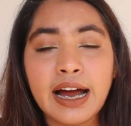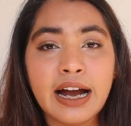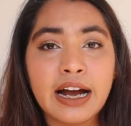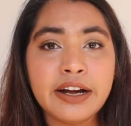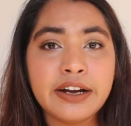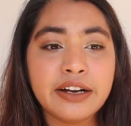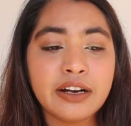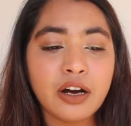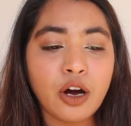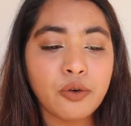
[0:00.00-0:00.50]

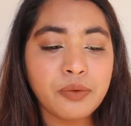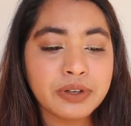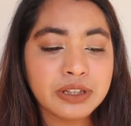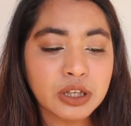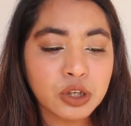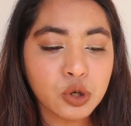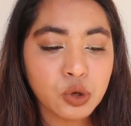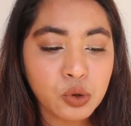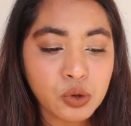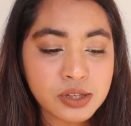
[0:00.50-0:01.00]
And over
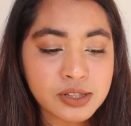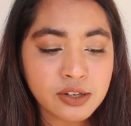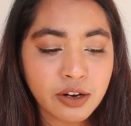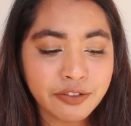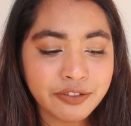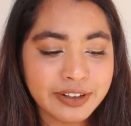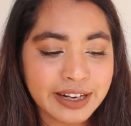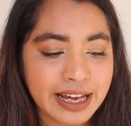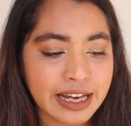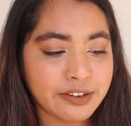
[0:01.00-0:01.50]
the course
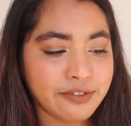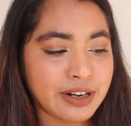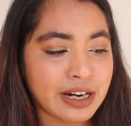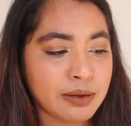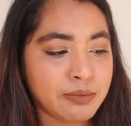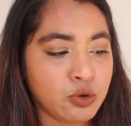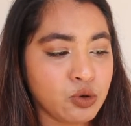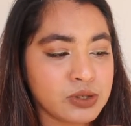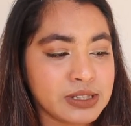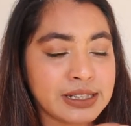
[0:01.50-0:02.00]
of time, when
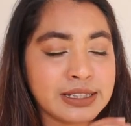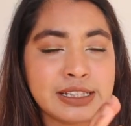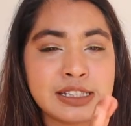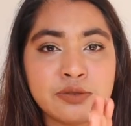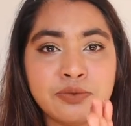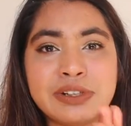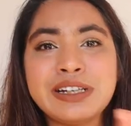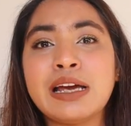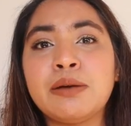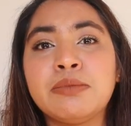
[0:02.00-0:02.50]
I'm using
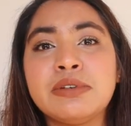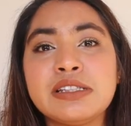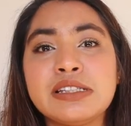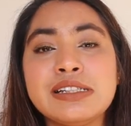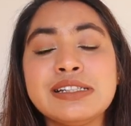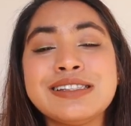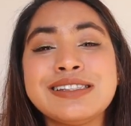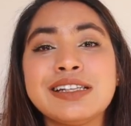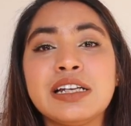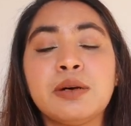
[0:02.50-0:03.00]
this vitamin
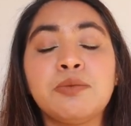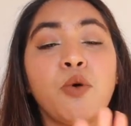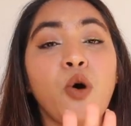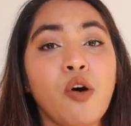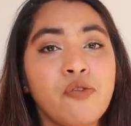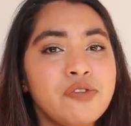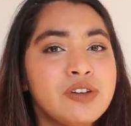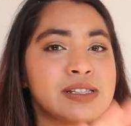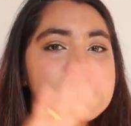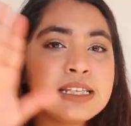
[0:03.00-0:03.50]
C
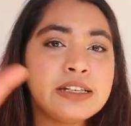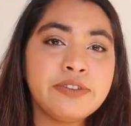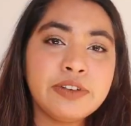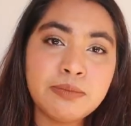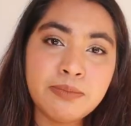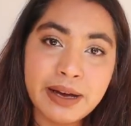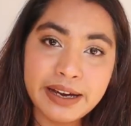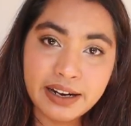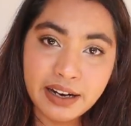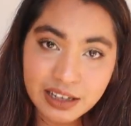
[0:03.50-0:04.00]
serum, obviously
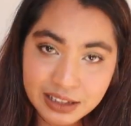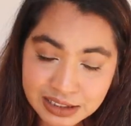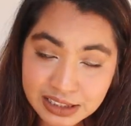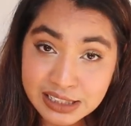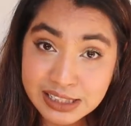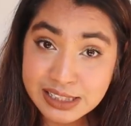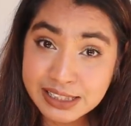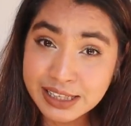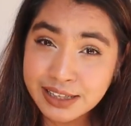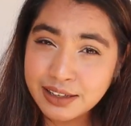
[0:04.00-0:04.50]
with my
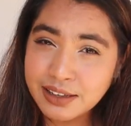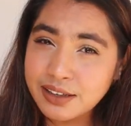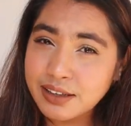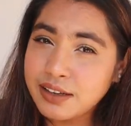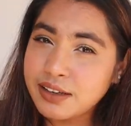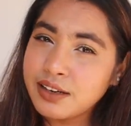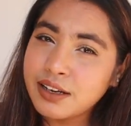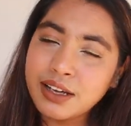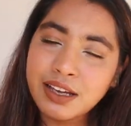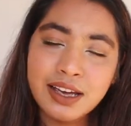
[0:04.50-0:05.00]
other
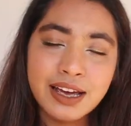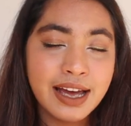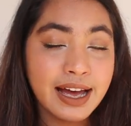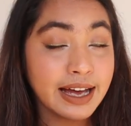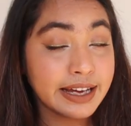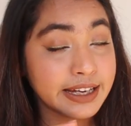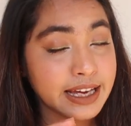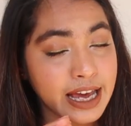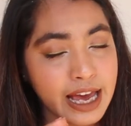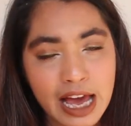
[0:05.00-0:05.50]
skincare,
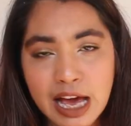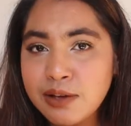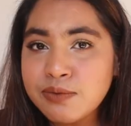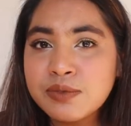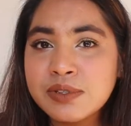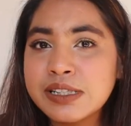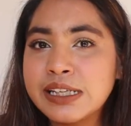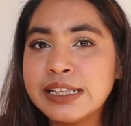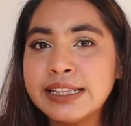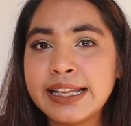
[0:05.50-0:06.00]
I
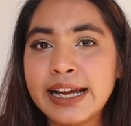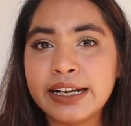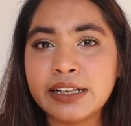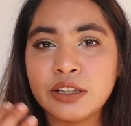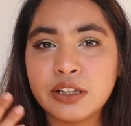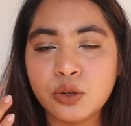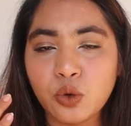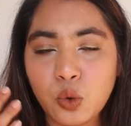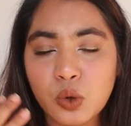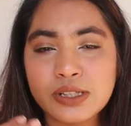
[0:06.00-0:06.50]
have seen
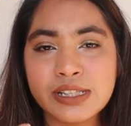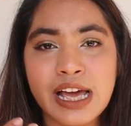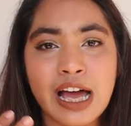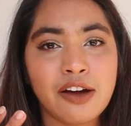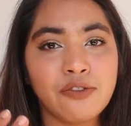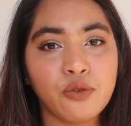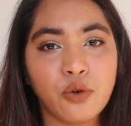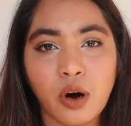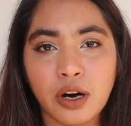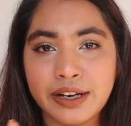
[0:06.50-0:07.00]
that those
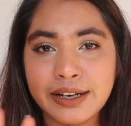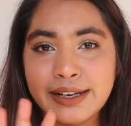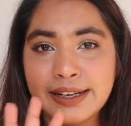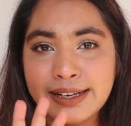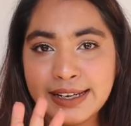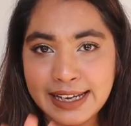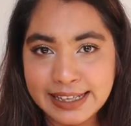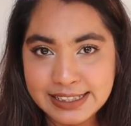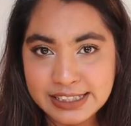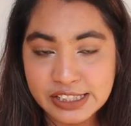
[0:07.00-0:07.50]
have
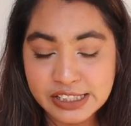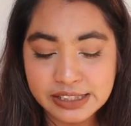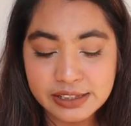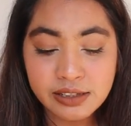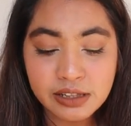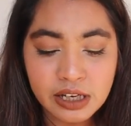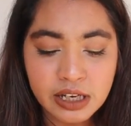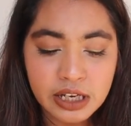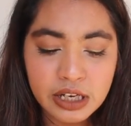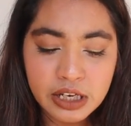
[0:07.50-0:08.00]
gotten
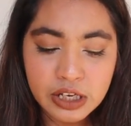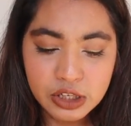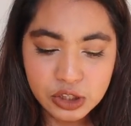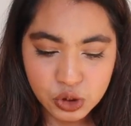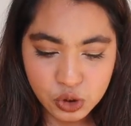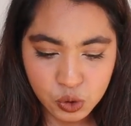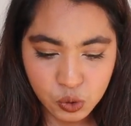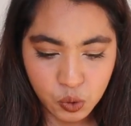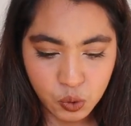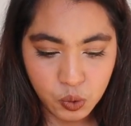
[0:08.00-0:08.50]
lightened.
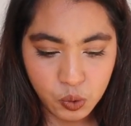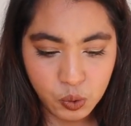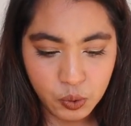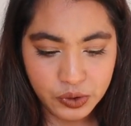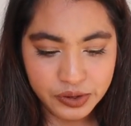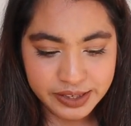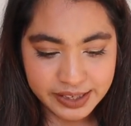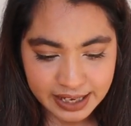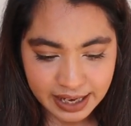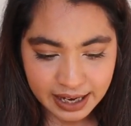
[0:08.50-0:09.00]
So
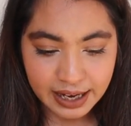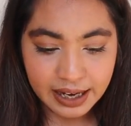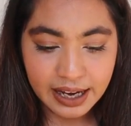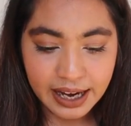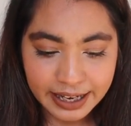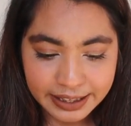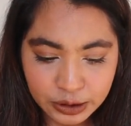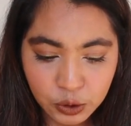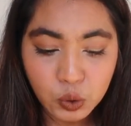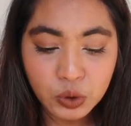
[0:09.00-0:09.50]

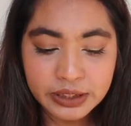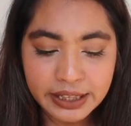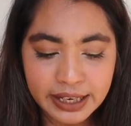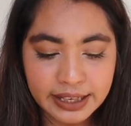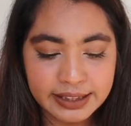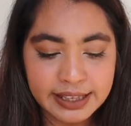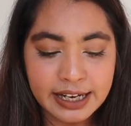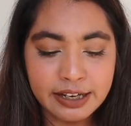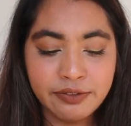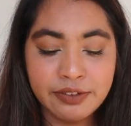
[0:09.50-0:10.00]
yeah, I do
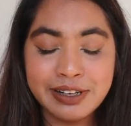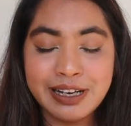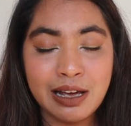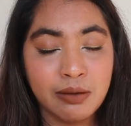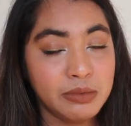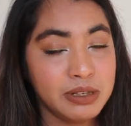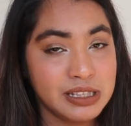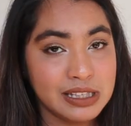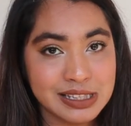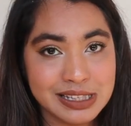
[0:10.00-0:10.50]
think that
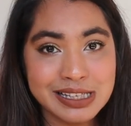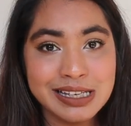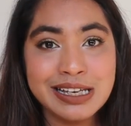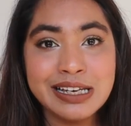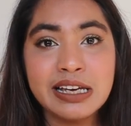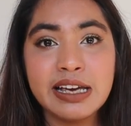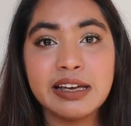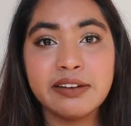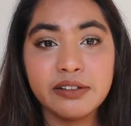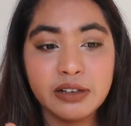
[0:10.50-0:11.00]
vitamin
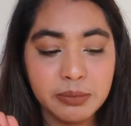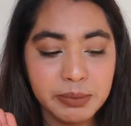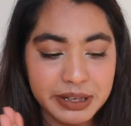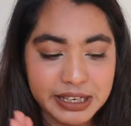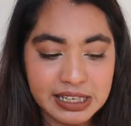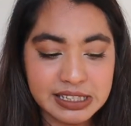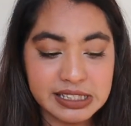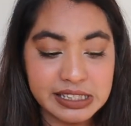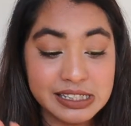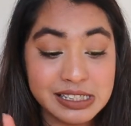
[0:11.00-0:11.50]
C,
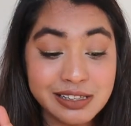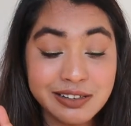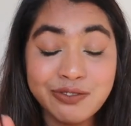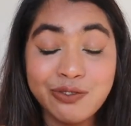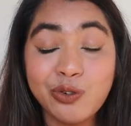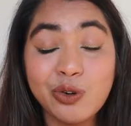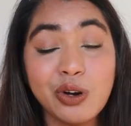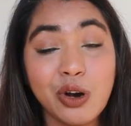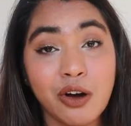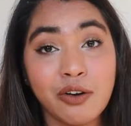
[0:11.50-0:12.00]
because it's
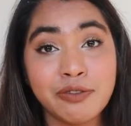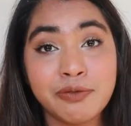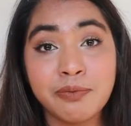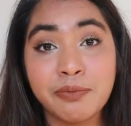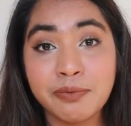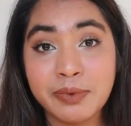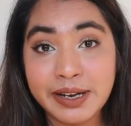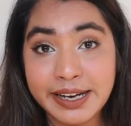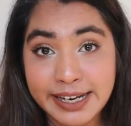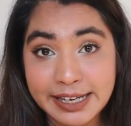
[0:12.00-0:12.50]
full of
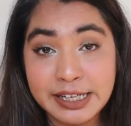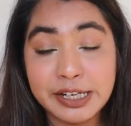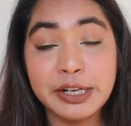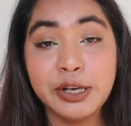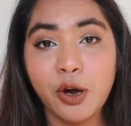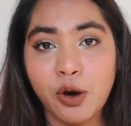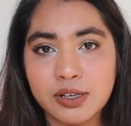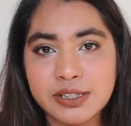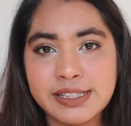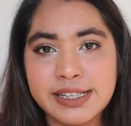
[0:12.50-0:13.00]

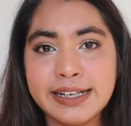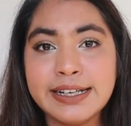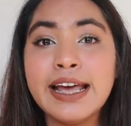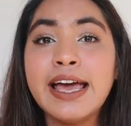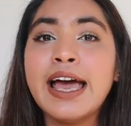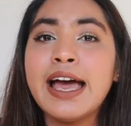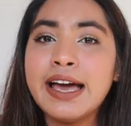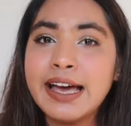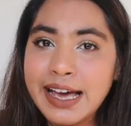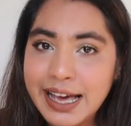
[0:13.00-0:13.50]

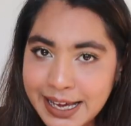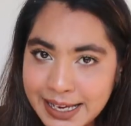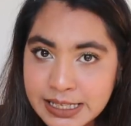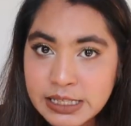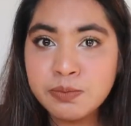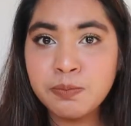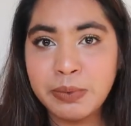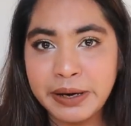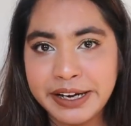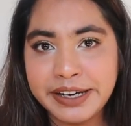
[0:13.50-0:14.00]
antioxidant,
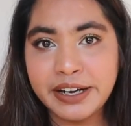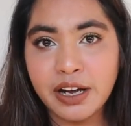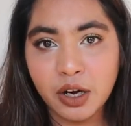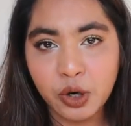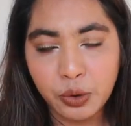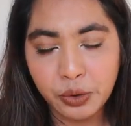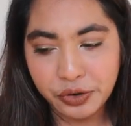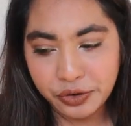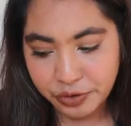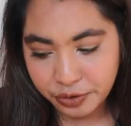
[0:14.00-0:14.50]
has played
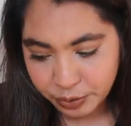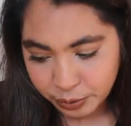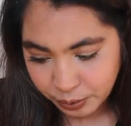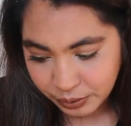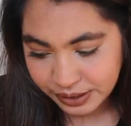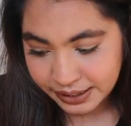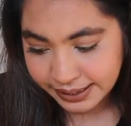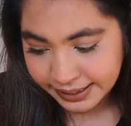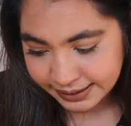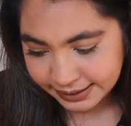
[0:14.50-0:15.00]
a good
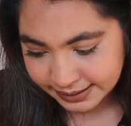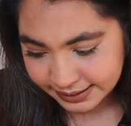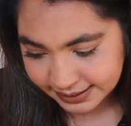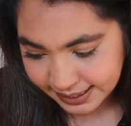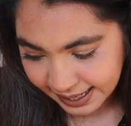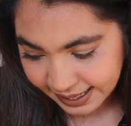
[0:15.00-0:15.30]
role in